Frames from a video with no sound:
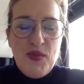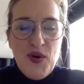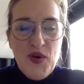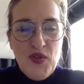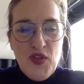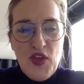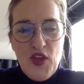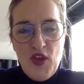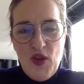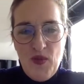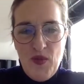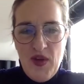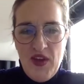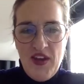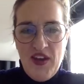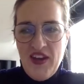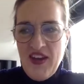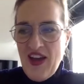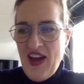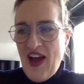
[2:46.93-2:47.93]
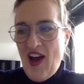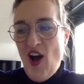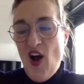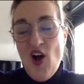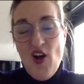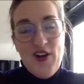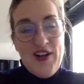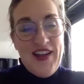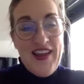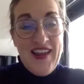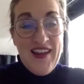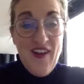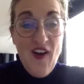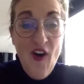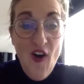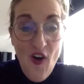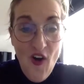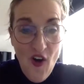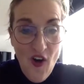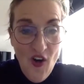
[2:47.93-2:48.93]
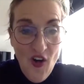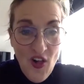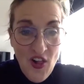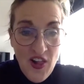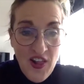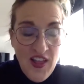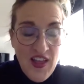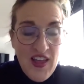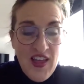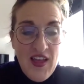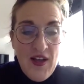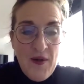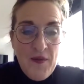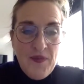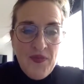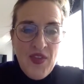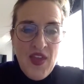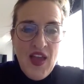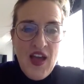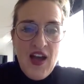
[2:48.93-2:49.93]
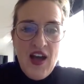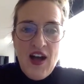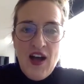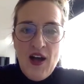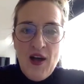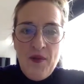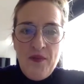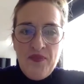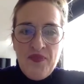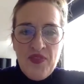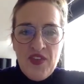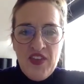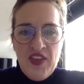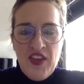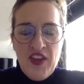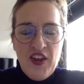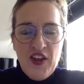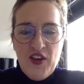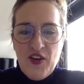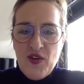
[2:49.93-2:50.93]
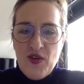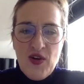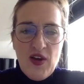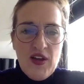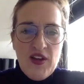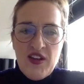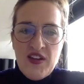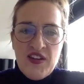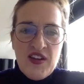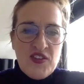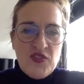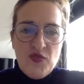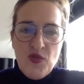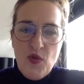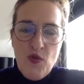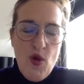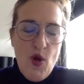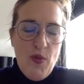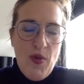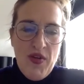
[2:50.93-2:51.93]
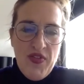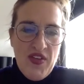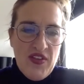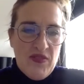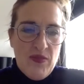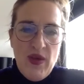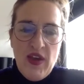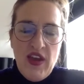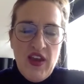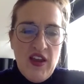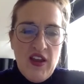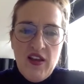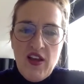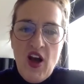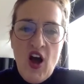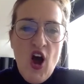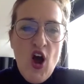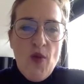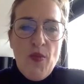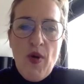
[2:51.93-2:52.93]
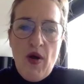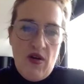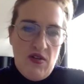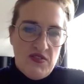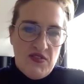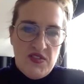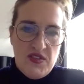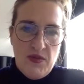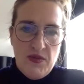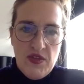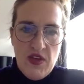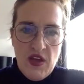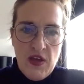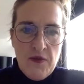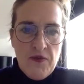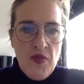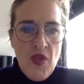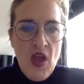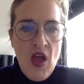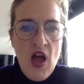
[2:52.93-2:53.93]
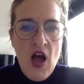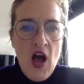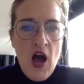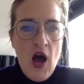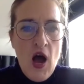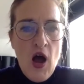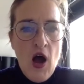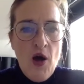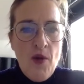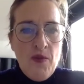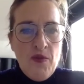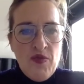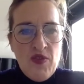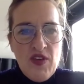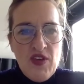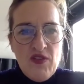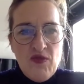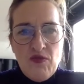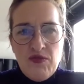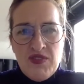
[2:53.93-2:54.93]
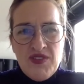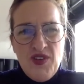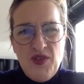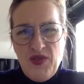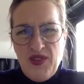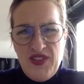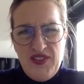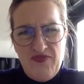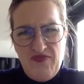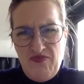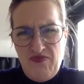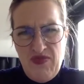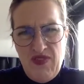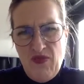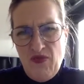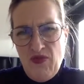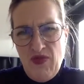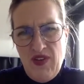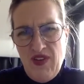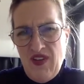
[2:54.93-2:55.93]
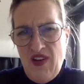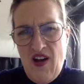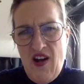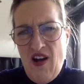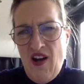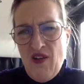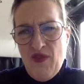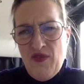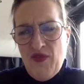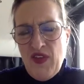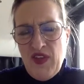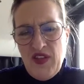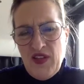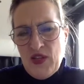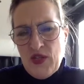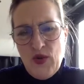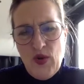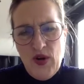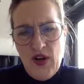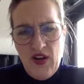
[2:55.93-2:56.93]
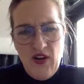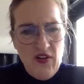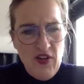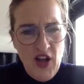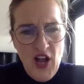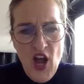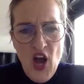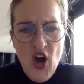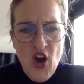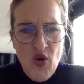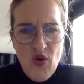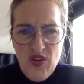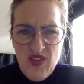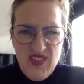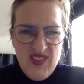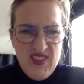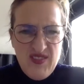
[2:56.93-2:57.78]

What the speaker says: the human hardly at all. An industrial robot that's making car parts or something. So it's, our feelings toward it are low.